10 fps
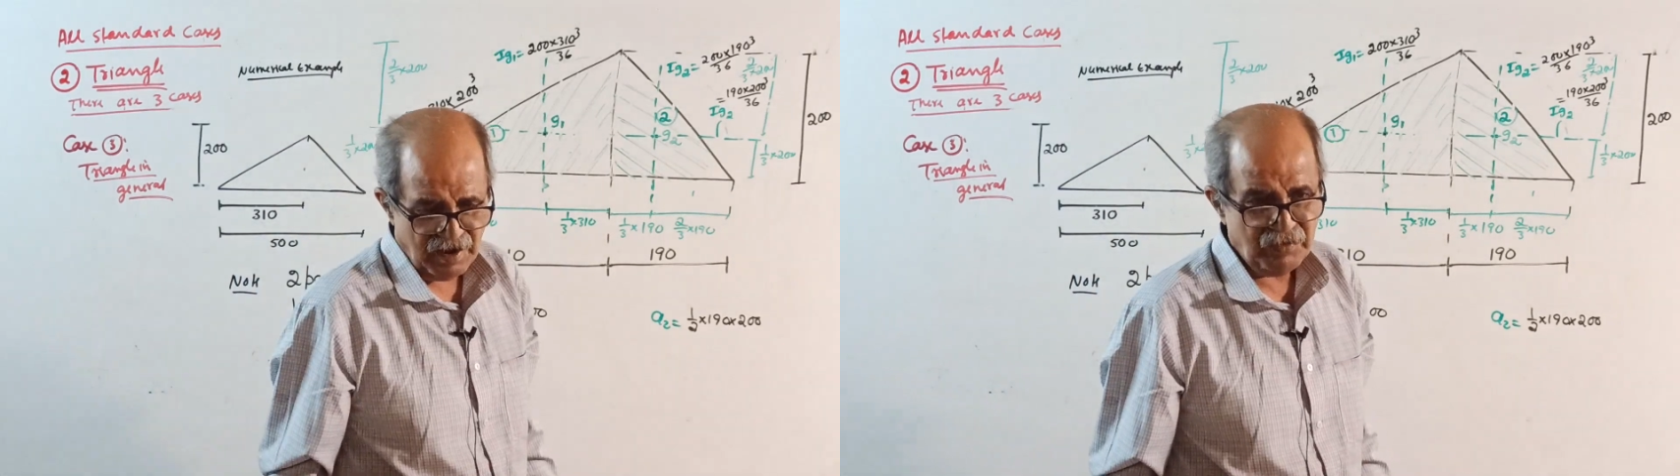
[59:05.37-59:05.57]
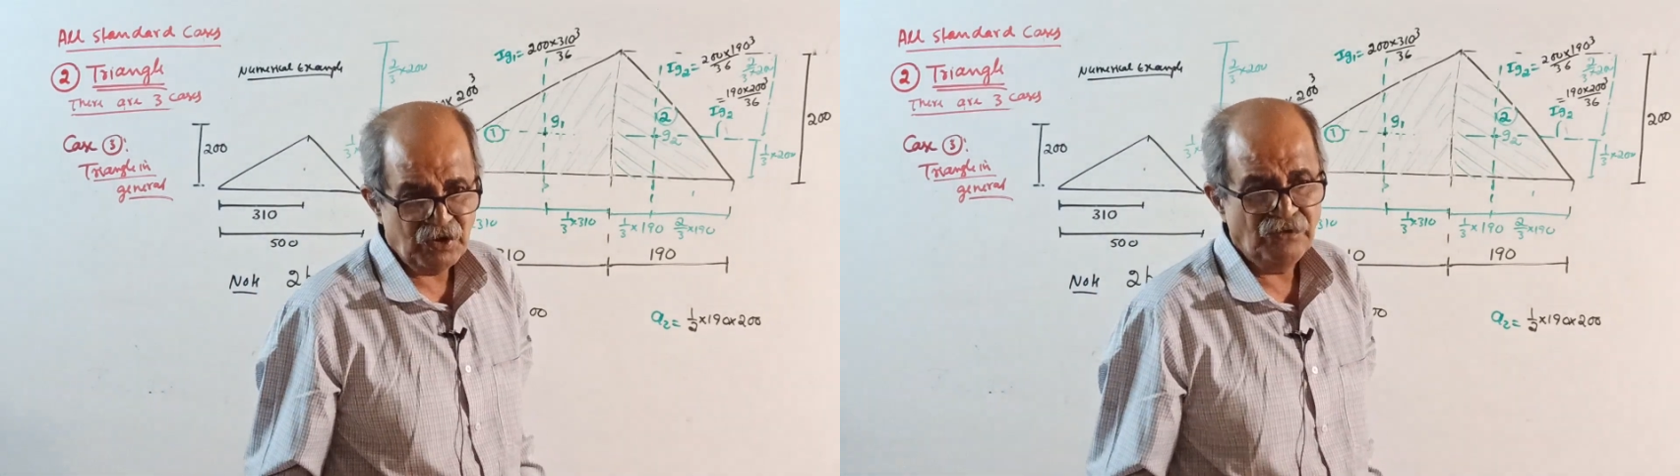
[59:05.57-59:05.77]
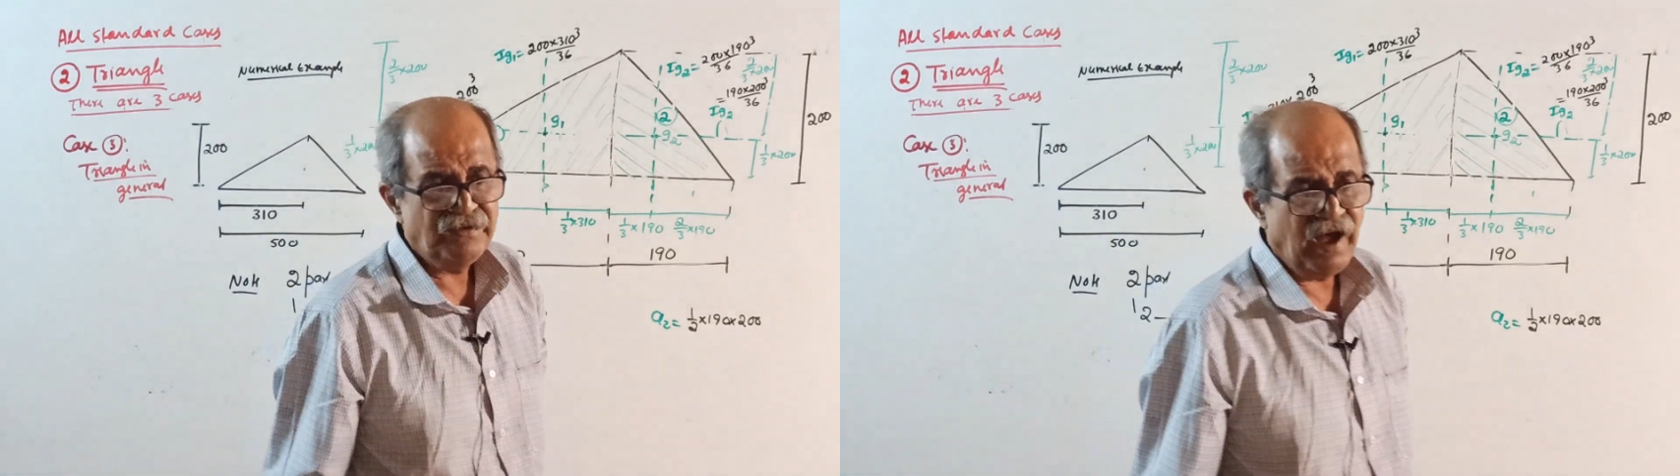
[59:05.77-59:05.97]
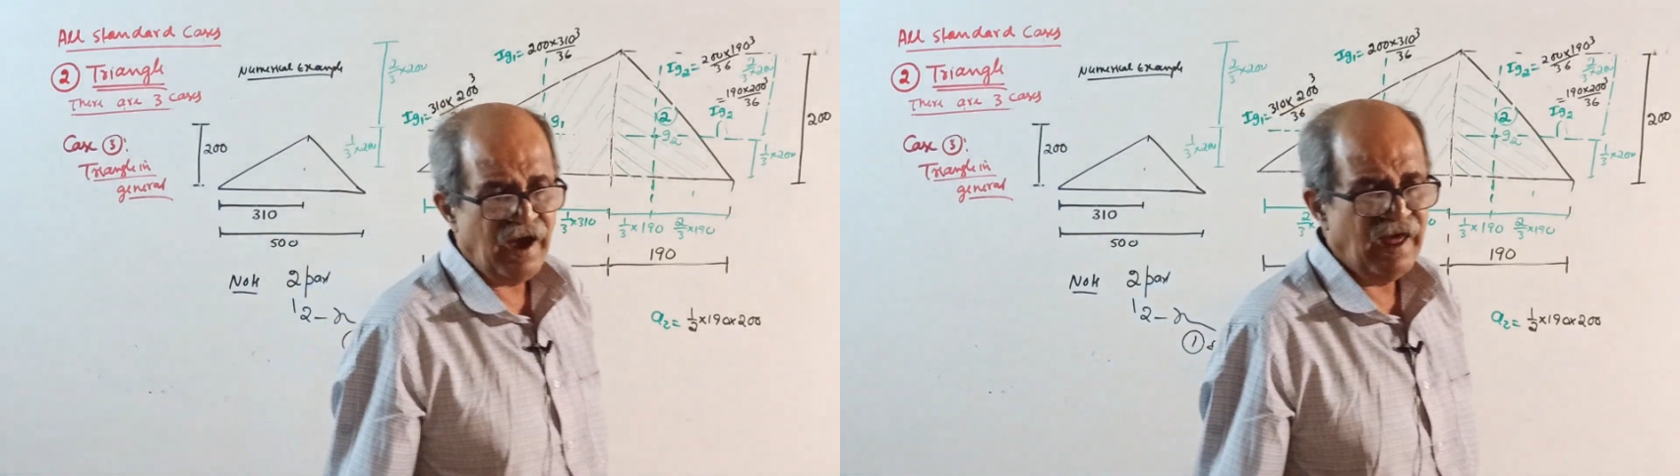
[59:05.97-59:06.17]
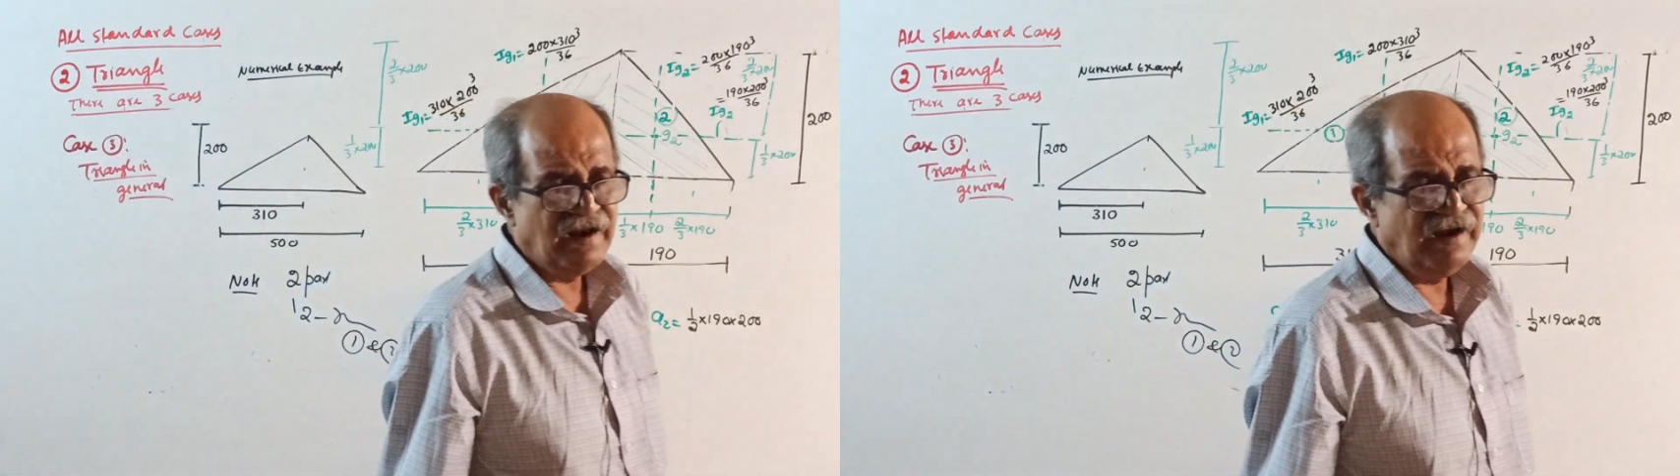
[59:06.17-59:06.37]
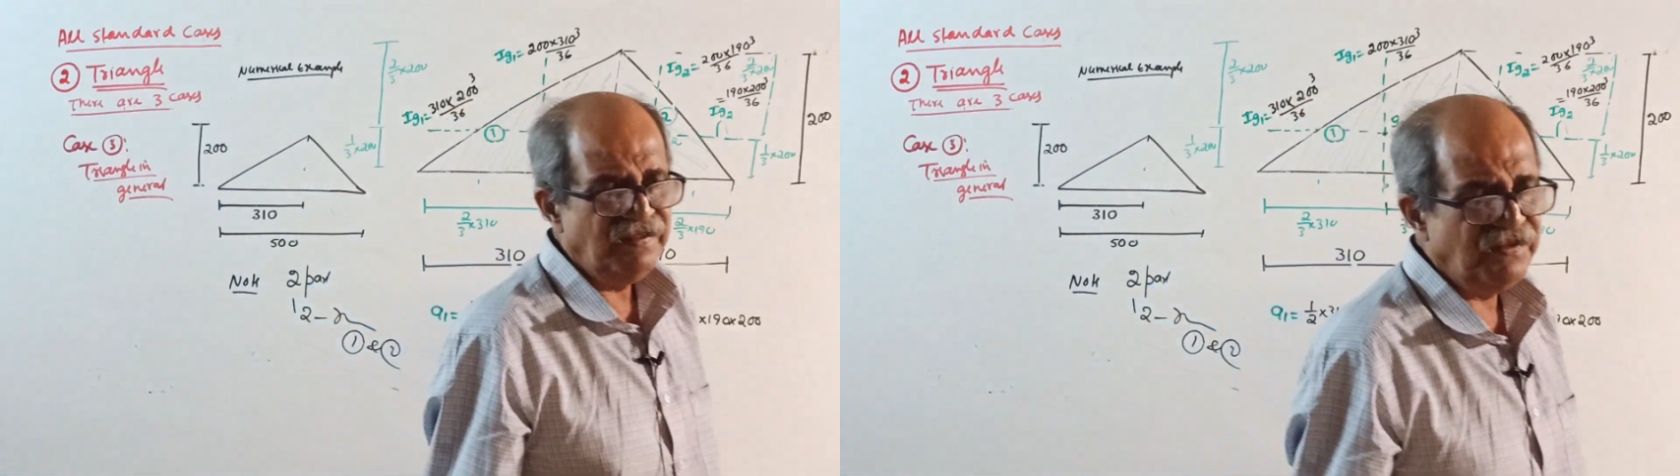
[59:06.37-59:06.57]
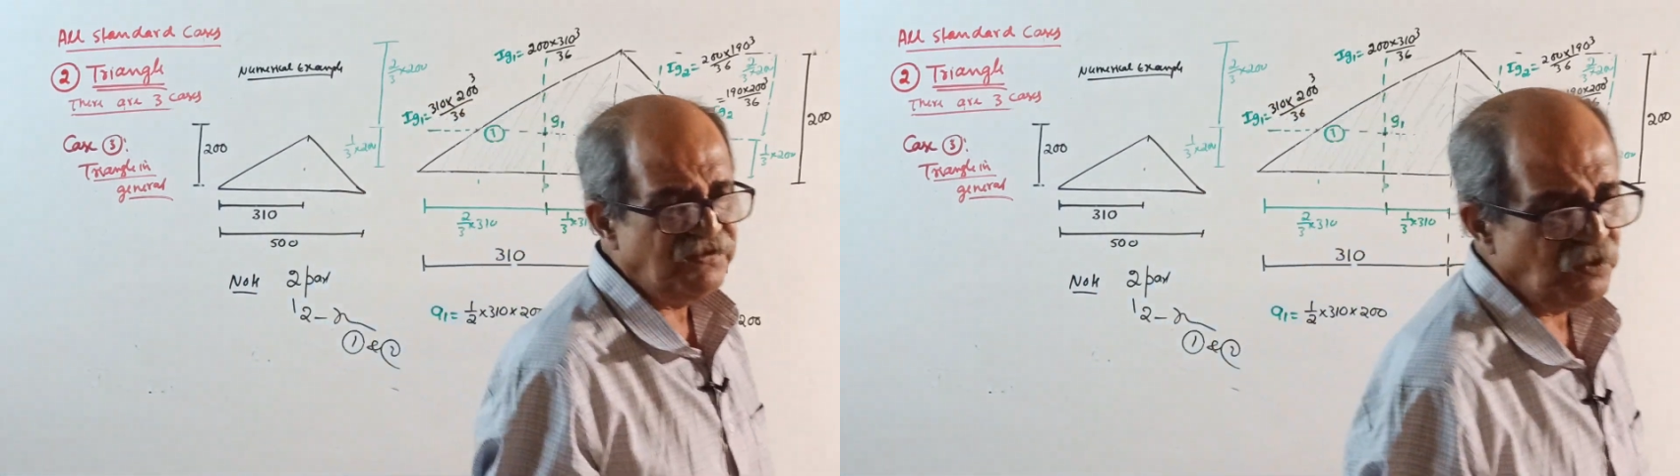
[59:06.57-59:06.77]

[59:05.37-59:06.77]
Because already this is